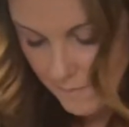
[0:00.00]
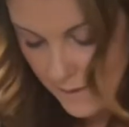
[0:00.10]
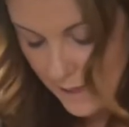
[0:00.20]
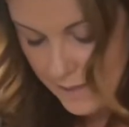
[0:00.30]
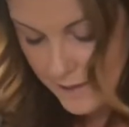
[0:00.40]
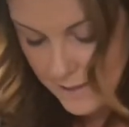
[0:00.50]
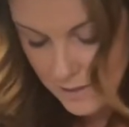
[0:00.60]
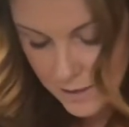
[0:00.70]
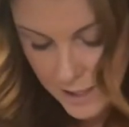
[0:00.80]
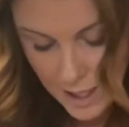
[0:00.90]
And this is
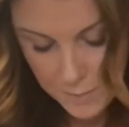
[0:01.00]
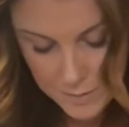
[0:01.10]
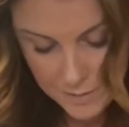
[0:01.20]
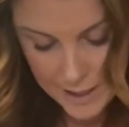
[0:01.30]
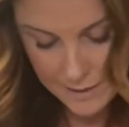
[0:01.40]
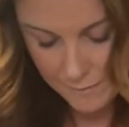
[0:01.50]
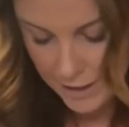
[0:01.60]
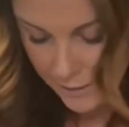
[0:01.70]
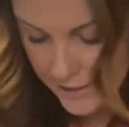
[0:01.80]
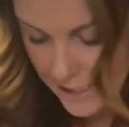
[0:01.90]
going to help you get
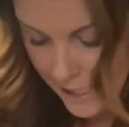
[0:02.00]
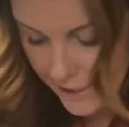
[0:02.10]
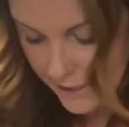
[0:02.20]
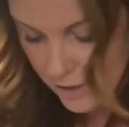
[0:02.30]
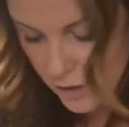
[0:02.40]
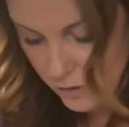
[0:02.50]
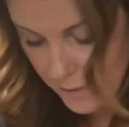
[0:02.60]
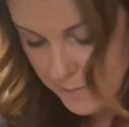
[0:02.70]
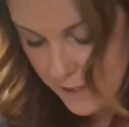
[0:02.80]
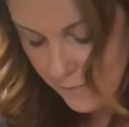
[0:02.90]
very tiny
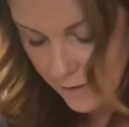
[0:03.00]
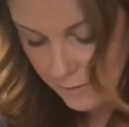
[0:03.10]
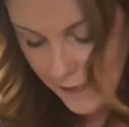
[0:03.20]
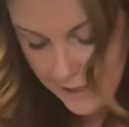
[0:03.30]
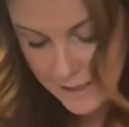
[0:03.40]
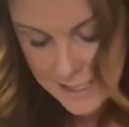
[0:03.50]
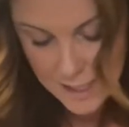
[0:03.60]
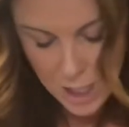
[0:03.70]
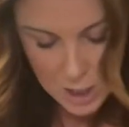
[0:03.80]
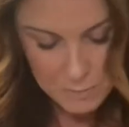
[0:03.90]
strips of your lettuce,
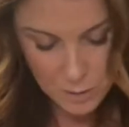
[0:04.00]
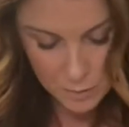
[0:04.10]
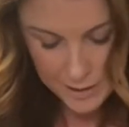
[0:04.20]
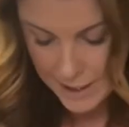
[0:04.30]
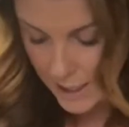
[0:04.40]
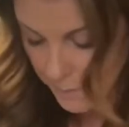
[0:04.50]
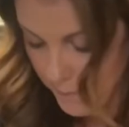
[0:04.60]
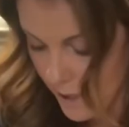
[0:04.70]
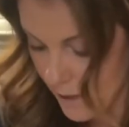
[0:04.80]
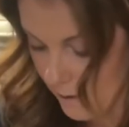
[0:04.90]
but we're
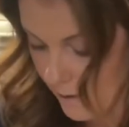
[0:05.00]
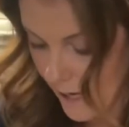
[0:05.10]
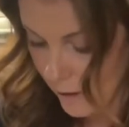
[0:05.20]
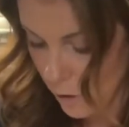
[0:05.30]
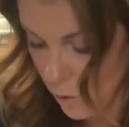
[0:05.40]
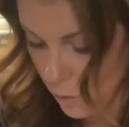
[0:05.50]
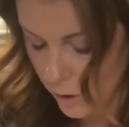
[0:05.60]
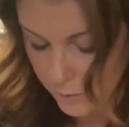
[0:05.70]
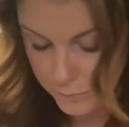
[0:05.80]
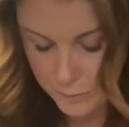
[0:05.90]
keeping that core
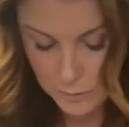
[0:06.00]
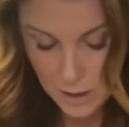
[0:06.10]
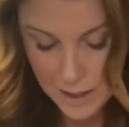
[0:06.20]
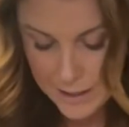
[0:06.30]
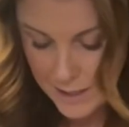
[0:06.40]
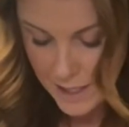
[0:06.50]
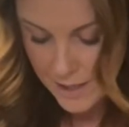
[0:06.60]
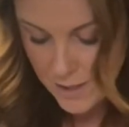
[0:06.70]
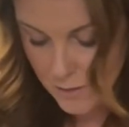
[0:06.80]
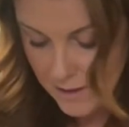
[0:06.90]
root on
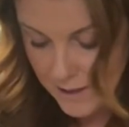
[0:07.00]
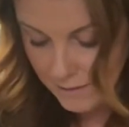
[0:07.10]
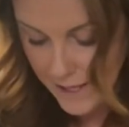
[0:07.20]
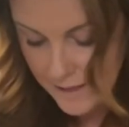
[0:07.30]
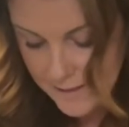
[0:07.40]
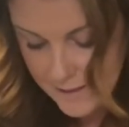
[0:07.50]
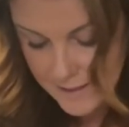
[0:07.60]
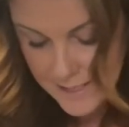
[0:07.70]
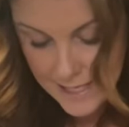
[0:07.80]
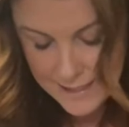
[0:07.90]
so that the lettuce
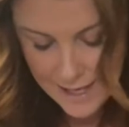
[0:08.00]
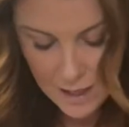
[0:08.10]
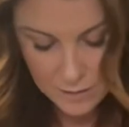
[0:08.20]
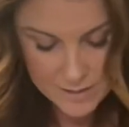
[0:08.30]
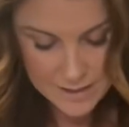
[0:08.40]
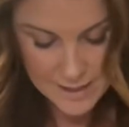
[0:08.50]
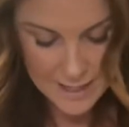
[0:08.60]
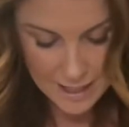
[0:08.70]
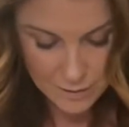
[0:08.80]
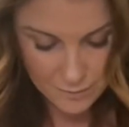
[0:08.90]
stays held
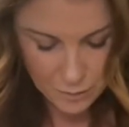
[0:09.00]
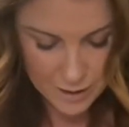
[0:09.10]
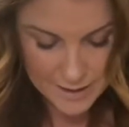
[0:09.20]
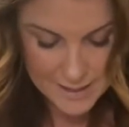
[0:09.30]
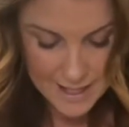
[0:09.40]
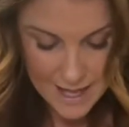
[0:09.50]
together for us.